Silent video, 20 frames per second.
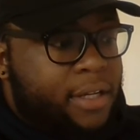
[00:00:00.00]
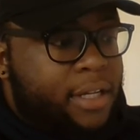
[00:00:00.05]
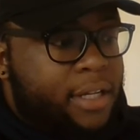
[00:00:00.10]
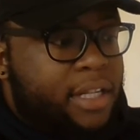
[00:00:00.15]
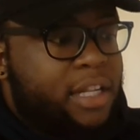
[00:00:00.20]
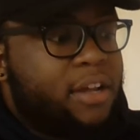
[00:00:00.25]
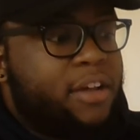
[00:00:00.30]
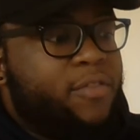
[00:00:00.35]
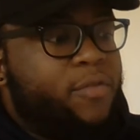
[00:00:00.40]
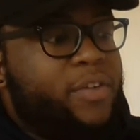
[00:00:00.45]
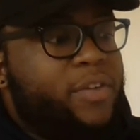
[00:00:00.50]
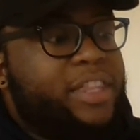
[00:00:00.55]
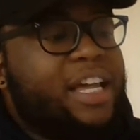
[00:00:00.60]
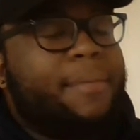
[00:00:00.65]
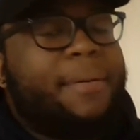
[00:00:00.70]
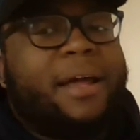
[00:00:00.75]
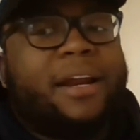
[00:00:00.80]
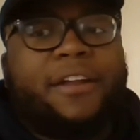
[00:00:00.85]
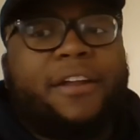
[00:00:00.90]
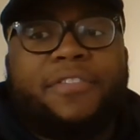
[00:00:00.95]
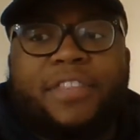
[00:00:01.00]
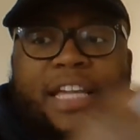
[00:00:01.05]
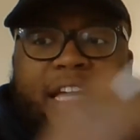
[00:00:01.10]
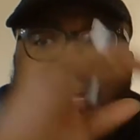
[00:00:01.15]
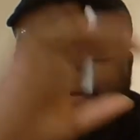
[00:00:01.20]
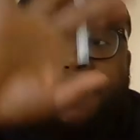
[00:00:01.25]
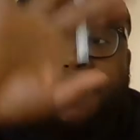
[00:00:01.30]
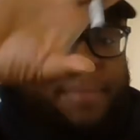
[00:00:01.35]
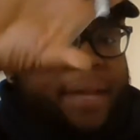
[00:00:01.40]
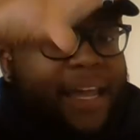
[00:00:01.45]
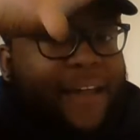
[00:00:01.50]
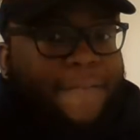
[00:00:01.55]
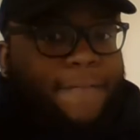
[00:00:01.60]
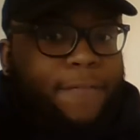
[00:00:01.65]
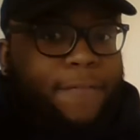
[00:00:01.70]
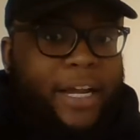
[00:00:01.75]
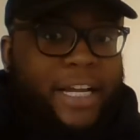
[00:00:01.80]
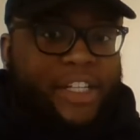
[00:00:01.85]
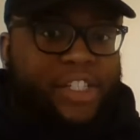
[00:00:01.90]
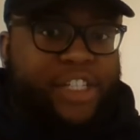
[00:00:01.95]
So if we think about our theme being
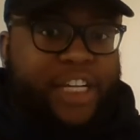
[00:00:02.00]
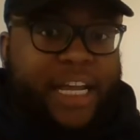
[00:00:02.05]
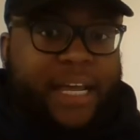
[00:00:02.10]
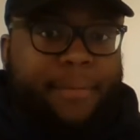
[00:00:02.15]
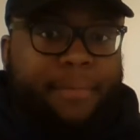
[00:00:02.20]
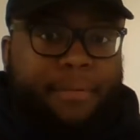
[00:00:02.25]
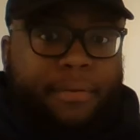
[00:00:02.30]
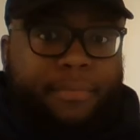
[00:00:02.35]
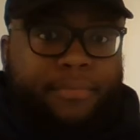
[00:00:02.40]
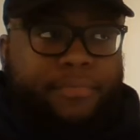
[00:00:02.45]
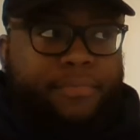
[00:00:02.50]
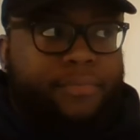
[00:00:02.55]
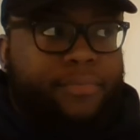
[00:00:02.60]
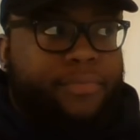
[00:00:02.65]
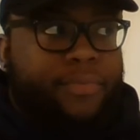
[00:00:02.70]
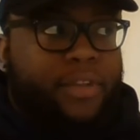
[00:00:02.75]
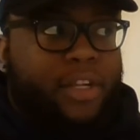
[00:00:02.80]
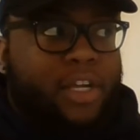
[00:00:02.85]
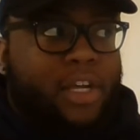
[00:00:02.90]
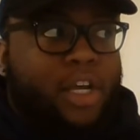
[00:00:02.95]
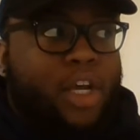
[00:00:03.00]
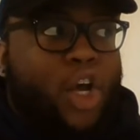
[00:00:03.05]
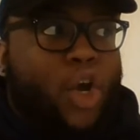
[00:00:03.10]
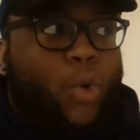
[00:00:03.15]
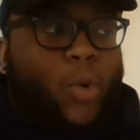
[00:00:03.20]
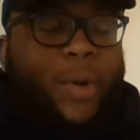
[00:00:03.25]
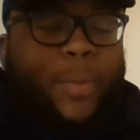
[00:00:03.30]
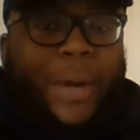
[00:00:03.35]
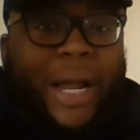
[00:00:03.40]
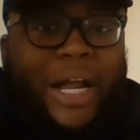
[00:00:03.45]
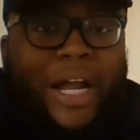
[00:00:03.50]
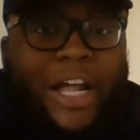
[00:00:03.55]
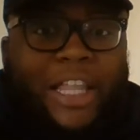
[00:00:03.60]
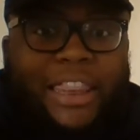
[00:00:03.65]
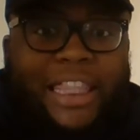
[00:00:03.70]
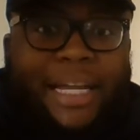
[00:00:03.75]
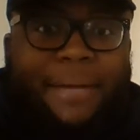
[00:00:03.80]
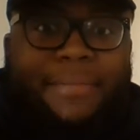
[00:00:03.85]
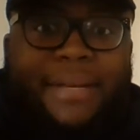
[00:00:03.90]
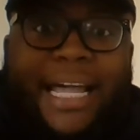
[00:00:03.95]
friendship, we break our
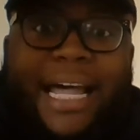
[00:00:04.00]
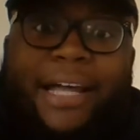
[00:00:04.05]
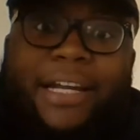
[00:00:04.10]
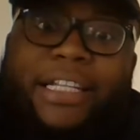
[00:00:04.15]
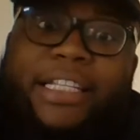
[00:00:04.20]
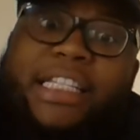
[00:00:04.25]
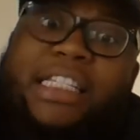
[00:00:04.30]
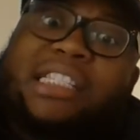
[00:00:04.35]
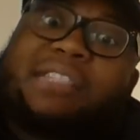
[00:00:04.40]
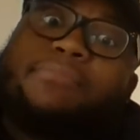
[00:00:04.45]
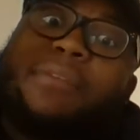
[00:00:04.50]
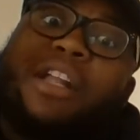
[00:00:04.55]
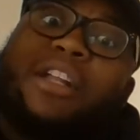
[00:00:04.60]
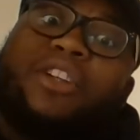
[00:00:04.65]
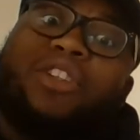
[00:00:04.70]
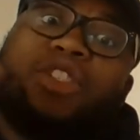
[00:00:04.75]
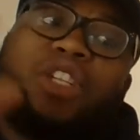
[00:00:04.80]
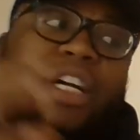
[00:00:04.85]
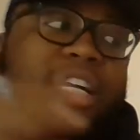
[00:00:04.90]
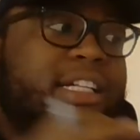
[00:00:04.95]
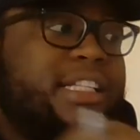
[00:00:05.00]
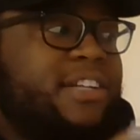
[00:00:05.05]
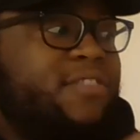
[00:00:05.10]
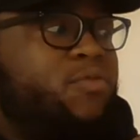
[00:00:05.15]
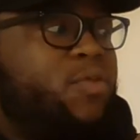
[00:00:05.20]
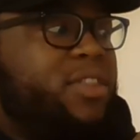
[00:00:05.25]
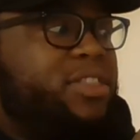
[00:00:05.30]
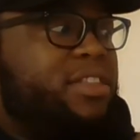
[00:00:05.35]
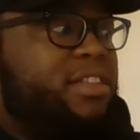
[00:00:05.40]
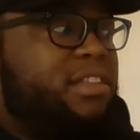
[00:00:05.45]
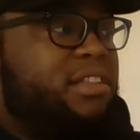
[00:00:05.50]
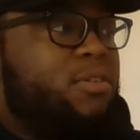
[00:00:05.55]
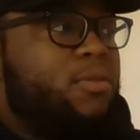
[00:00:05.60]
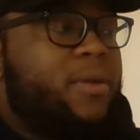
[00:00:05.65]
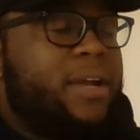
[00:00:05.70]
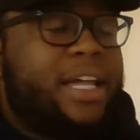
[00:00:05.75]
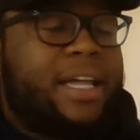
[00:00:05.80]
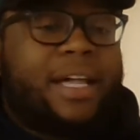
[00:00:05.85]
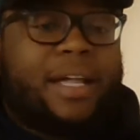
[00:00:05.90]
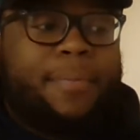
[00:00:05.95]
theme down into smaller chunks of what the
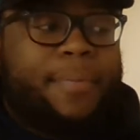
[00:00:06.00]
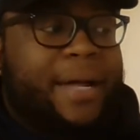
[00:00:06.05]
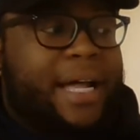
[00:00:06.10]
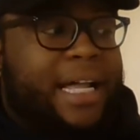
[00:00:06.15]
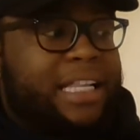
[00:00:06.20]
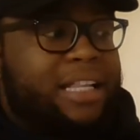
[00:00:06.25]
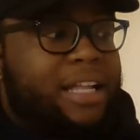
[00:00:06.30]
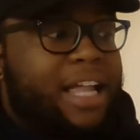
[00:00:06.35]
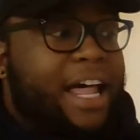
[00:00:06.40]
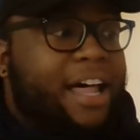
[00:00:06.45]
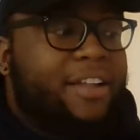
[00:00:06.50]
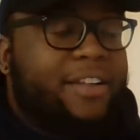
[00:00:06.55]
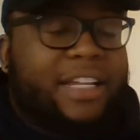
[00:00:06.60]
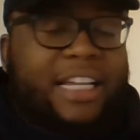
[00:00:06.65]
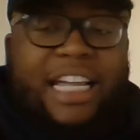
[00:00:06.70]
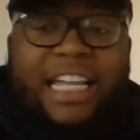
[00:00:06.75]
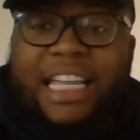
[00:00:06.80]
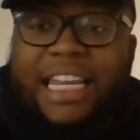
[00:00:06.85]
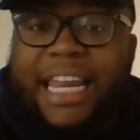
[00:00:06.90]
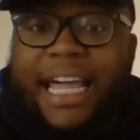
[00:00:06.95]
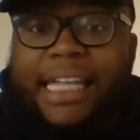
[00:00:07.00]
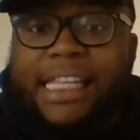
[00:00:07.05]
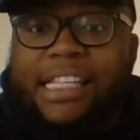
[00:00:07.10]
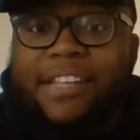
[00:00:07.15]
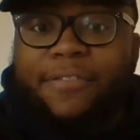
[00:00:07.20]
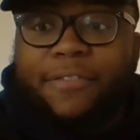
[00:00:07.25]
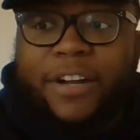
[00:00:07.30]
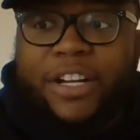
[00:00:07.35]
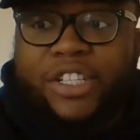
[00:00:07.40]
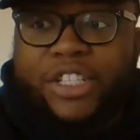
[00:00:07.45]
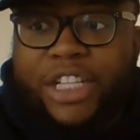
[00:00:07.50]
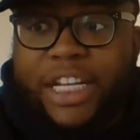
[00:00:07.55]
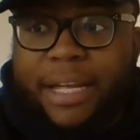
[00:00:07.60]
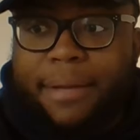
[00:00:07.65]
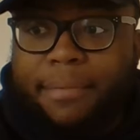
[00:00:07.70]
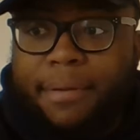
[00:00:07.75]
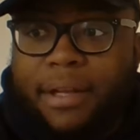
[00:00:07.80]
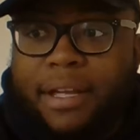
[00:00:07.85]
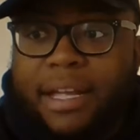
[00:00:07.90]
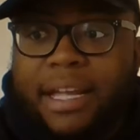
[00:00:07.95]
story how it connects to
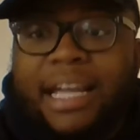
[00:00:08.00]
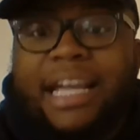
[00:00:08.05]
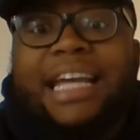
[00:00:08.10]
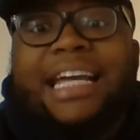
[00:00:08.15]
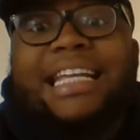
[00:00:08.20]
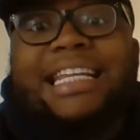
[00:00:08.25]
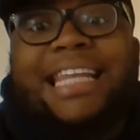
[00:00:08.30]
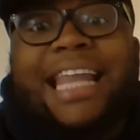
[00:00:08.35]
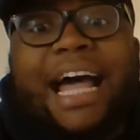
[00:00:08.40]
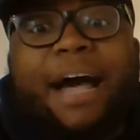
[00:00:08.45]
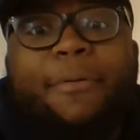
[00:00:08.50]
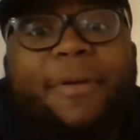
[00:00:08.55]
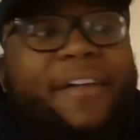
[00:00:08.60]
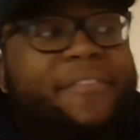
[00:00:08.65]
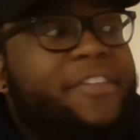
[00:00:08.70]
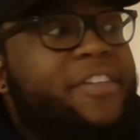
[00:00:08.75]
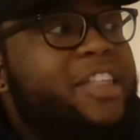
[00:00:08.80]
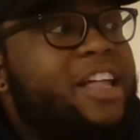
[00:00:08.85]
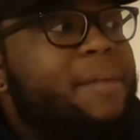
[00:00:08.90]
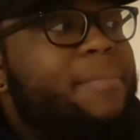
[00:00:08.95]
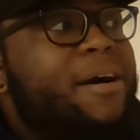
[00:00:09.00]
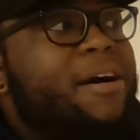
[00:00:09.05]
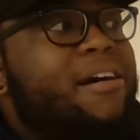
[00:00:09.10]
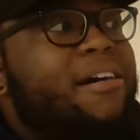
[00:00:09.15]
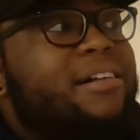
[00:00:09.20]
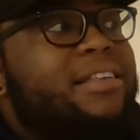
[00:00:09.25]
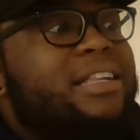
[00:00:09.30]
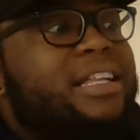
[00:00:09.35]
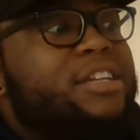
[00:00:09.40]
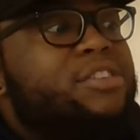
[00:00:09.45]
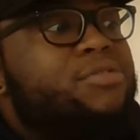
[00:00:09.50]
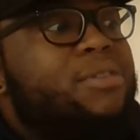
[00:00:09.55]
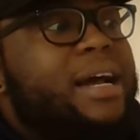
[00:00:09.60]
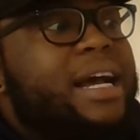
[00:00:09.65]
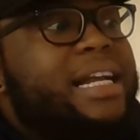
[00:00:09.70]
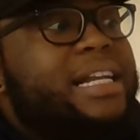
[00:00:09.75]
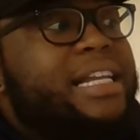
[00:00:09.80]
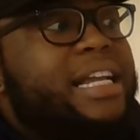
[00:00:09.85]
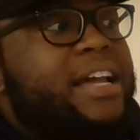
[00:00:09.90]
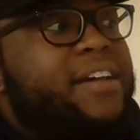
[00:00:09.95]
friendship. Now we have to think about our central
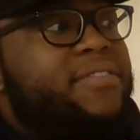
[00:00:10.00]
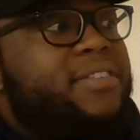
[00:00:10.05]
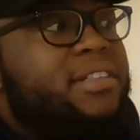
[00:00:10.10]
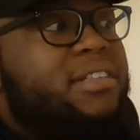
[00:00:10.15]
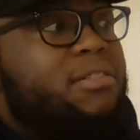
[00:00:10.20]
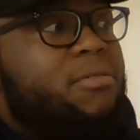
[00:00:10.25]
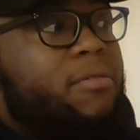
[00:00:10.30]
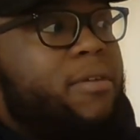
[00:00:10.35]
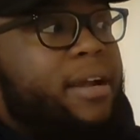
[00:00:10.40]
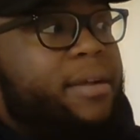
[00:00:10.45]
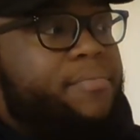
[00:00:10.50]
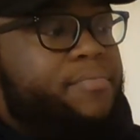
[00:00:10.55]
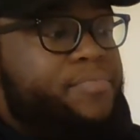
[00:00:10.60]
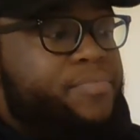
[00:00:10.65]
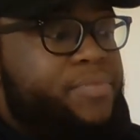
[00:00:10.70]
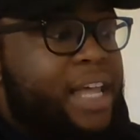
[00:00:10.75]
idea of the story.